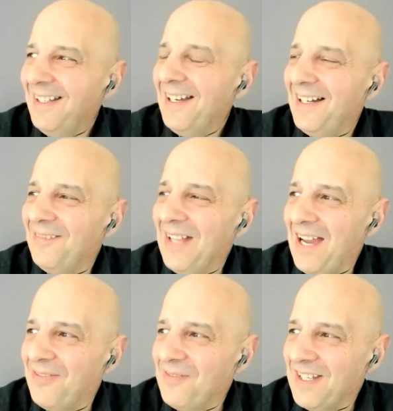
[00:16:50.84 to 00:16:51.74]
I'm
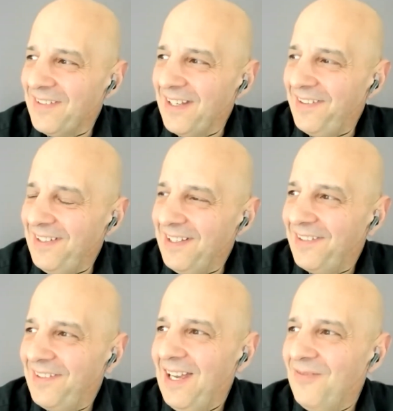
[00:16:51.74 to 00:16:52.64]
laughing because I see
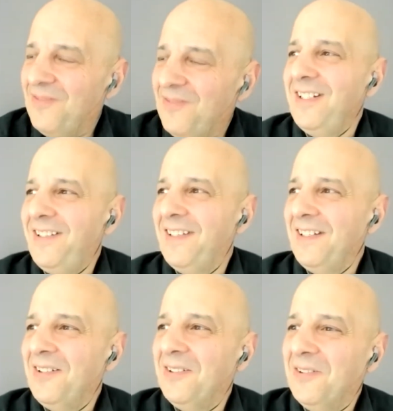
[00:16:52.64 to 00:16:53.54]
this every
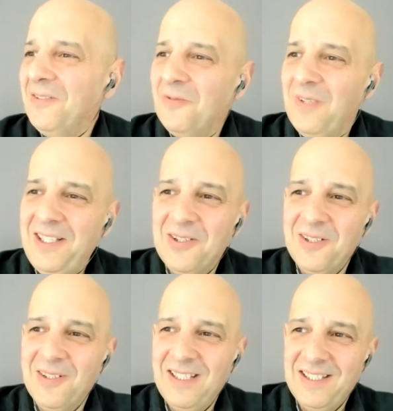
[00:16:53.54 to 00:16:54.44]
single week,
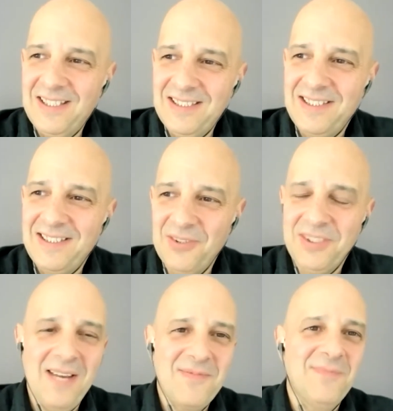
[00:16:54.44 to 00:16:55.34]
or at least several
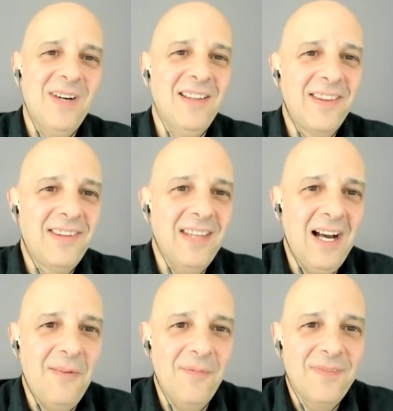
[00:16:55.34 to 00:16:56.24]
times a month.
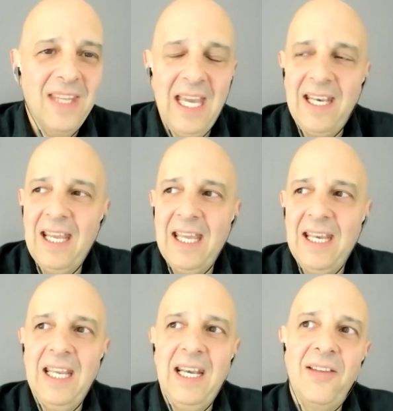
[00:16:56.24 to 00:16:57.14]
And
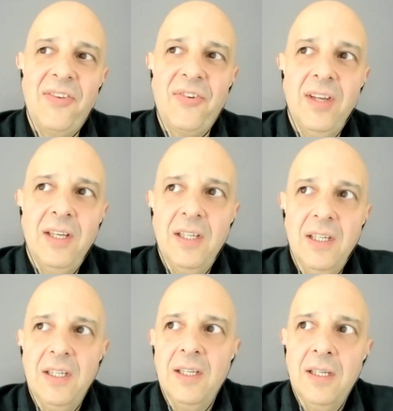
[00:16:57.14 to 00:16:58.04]
it's
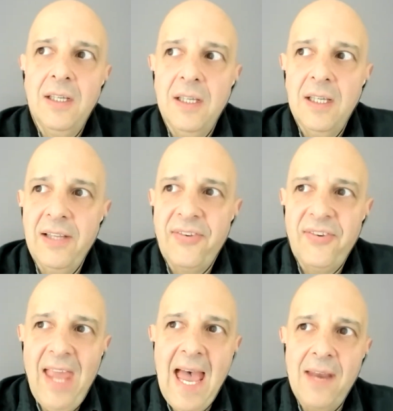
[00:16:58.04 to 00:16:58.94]

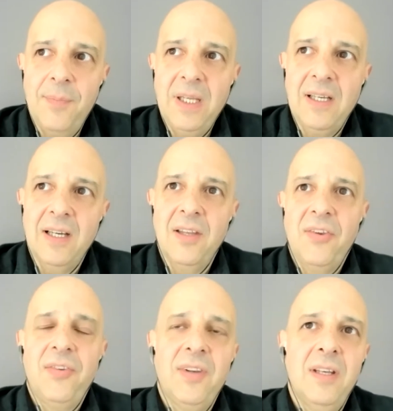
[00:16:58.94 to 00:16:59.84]
sad
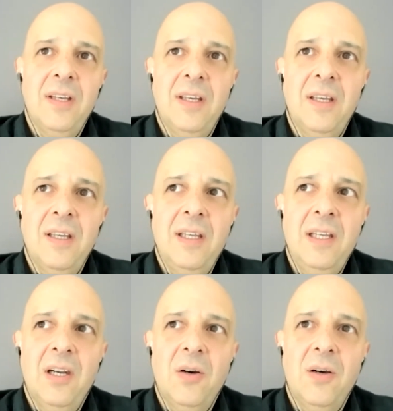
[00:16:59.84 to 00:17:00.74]
because,
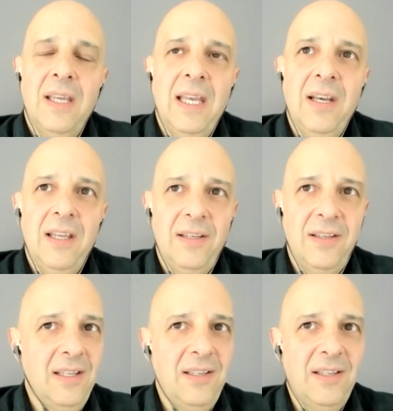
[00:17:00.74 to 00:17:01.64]
and
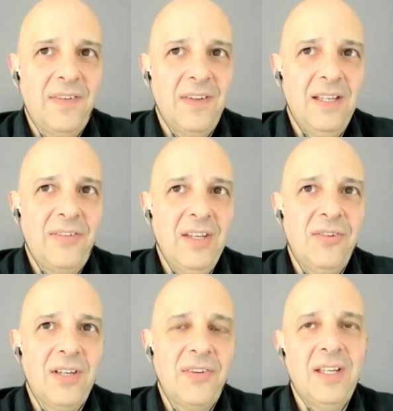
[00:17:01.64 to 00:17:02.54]
it's
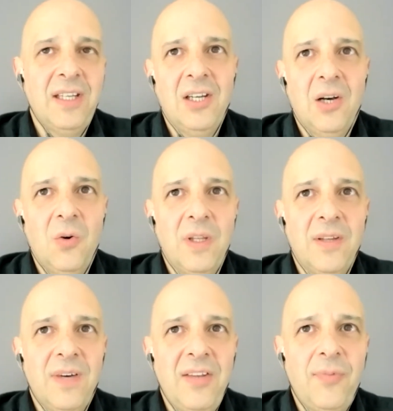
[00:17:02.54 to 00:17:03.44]
interesting, with a
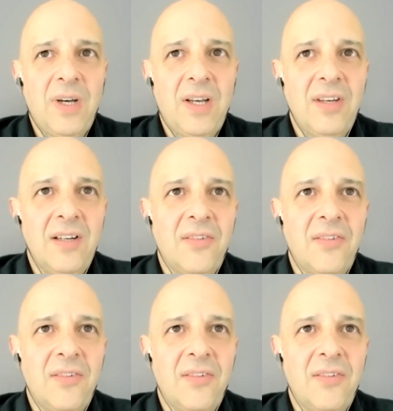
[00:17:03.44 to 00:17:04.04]
vice president of